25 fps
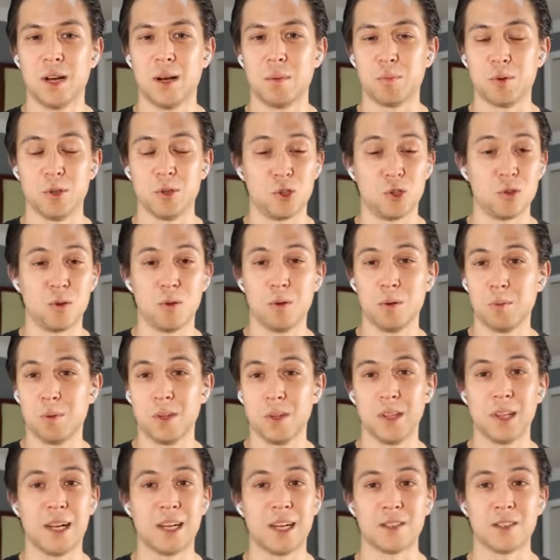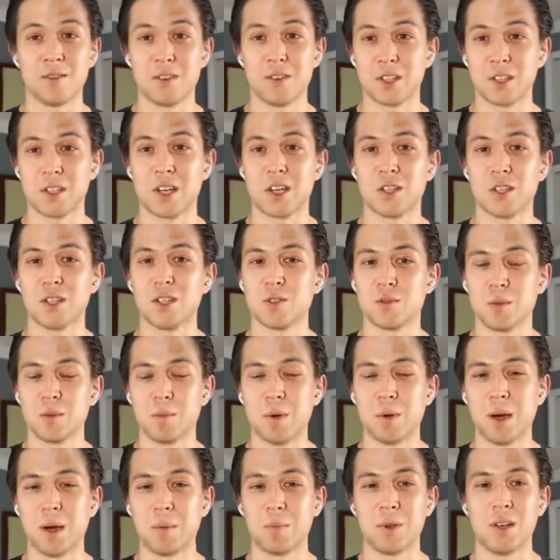presumably lots of discussions with
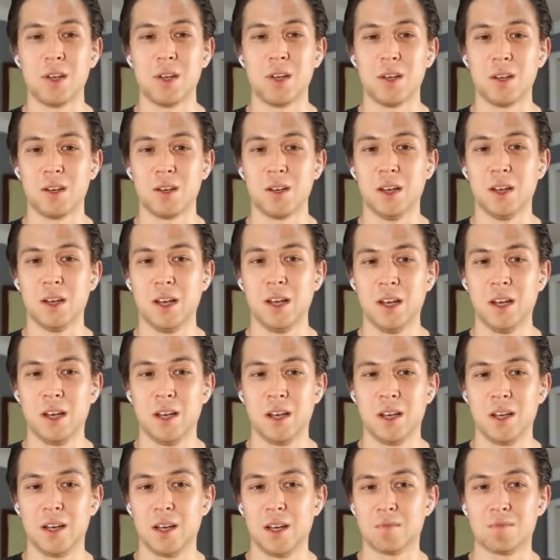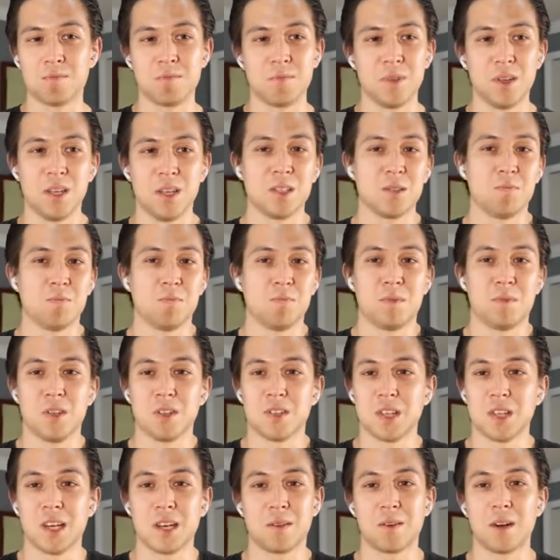Pepi, and it's just
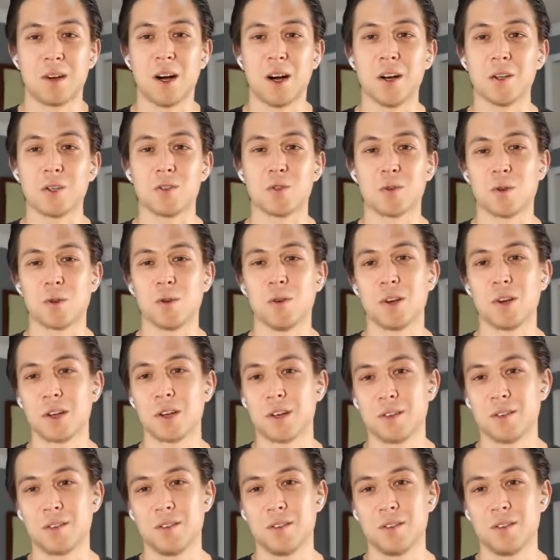like college recruiting.